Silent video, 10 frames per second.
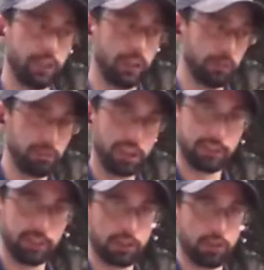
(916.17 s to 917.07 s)
get it back
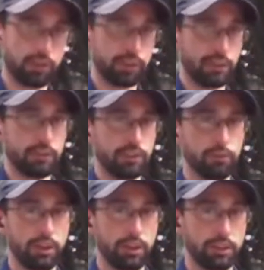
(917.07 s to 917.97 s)
to that coarse level you
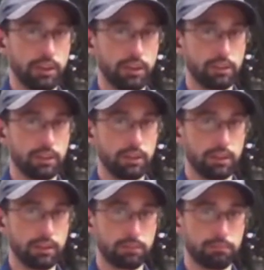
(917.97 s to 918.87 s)
want, and
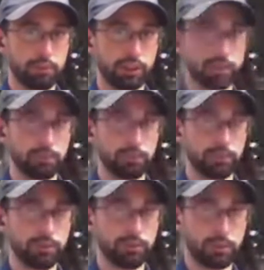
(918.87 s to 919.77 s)

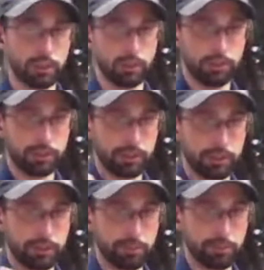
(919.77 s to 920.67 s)
predictable water holding
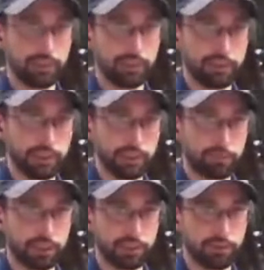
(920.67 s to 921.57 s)
capacity. There's a good
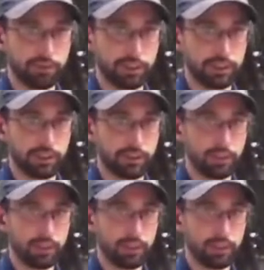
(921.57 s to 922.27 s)
picture right there.